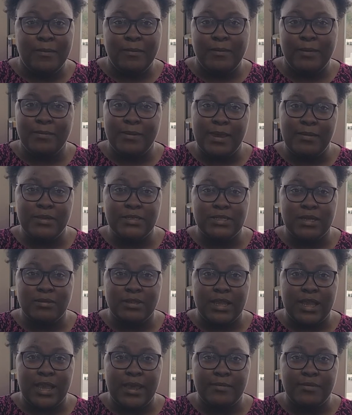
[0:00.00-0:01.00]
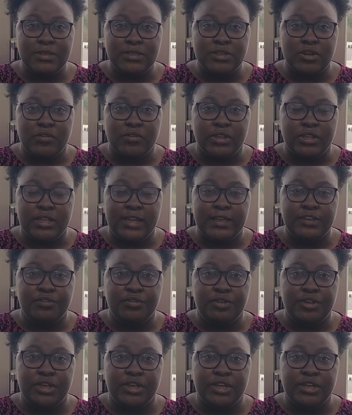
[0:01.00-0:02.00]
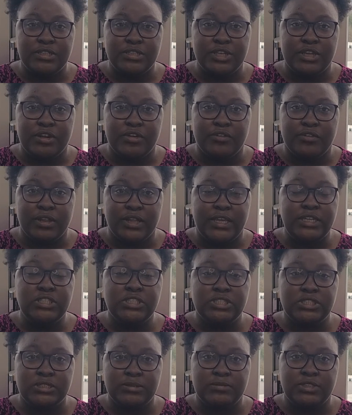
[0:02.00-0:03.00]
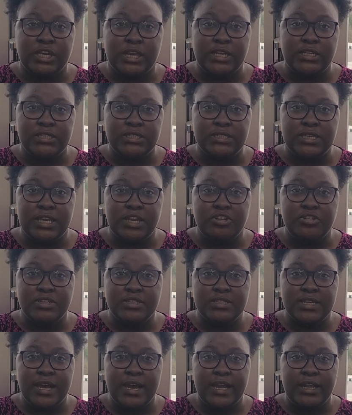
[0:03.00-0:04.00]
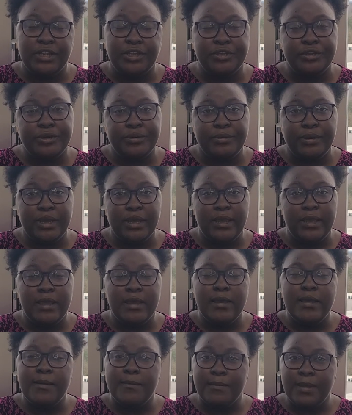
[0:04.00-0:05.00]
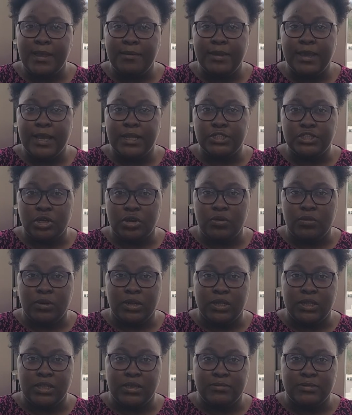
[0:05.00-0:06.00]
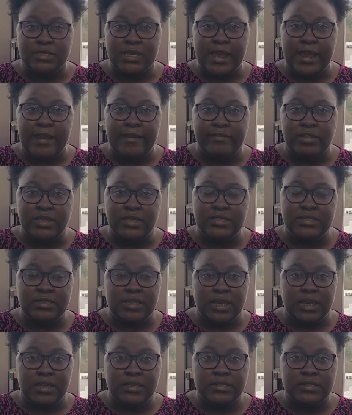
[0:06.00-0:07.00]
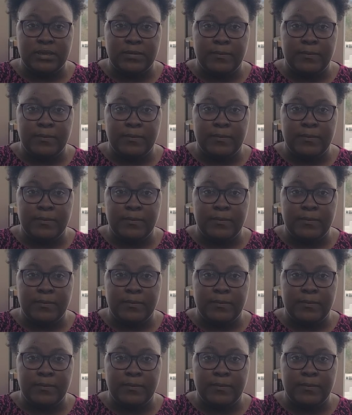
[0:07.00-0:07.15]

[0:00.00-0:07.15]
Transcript: but maybe something happens over the next few years and your relationship changes and you decide, you know what, maybe I don't want them to have these things.